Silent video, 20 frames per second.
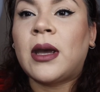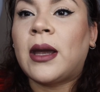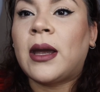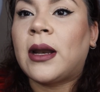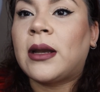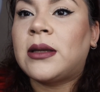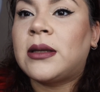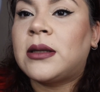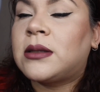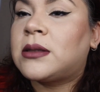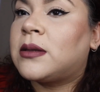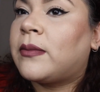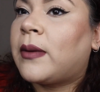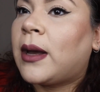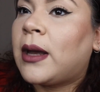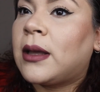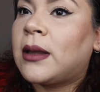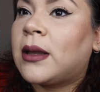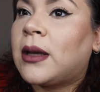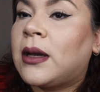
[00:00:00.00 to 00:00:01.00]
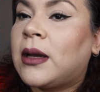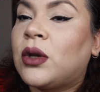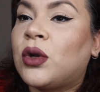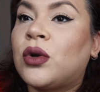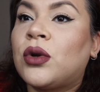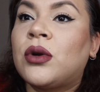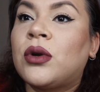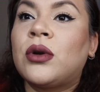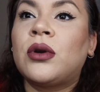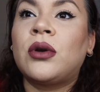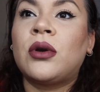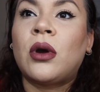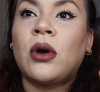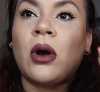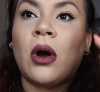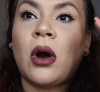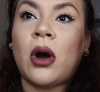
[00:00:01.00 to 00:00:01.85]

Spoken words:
and I did some eyeliner.